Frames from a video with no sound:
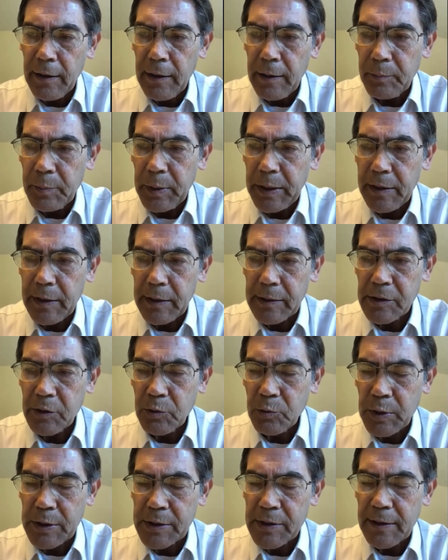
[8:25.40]
because it
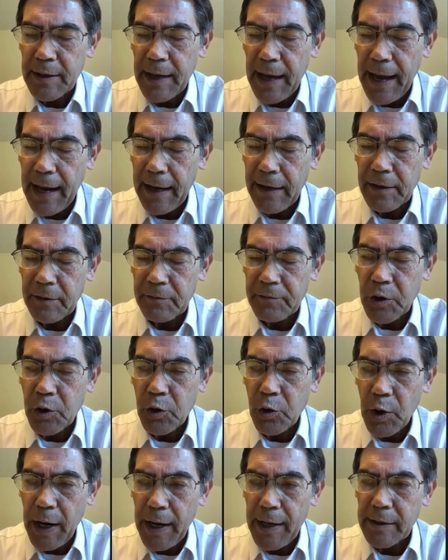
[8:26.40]
was an act of
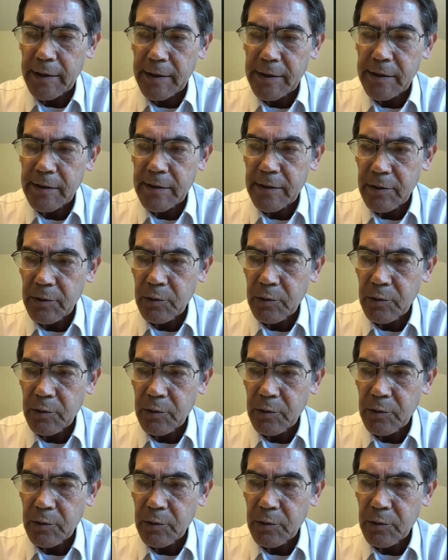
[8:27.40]
grace